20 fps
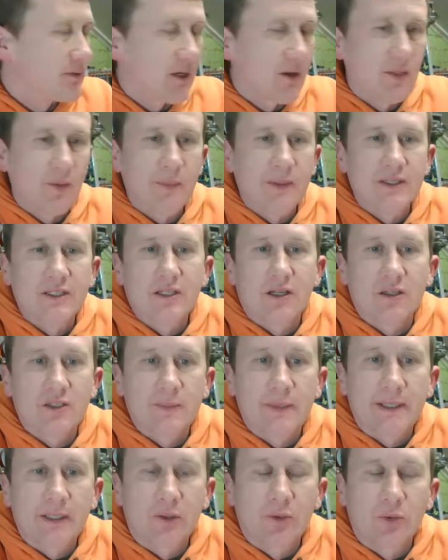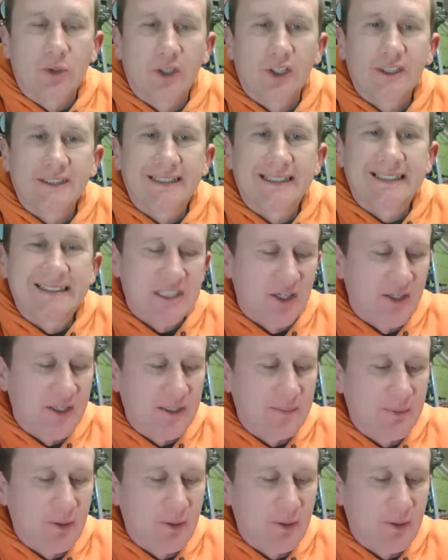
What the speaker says: and then we can start to make it all look neat and tidy.